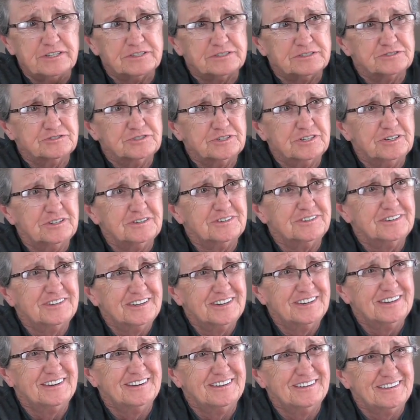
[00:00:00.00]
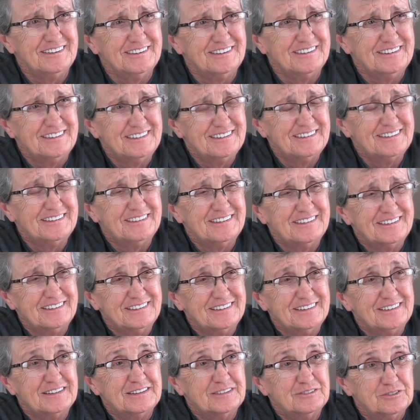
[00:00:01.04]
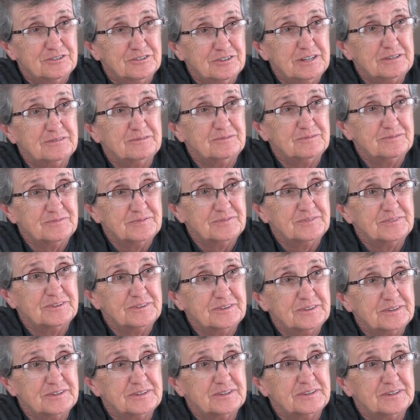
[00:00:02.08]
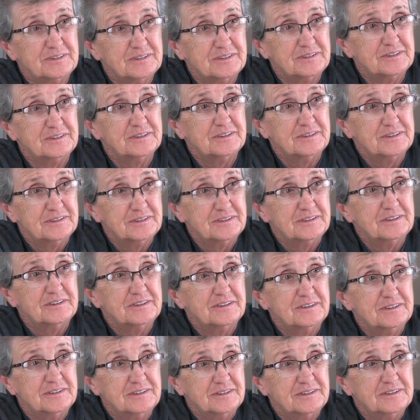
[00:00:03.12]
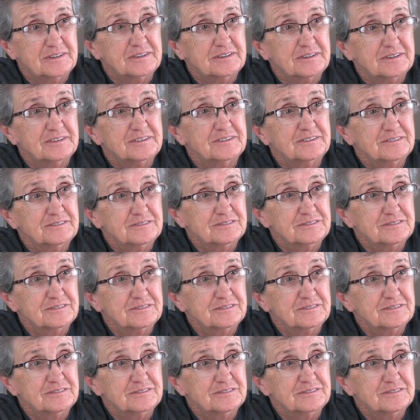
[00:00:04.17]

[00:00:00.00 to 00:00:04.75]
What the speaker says: Exactly, because it's scary because they were at that meeting. Sorry, I didn't mean to spit.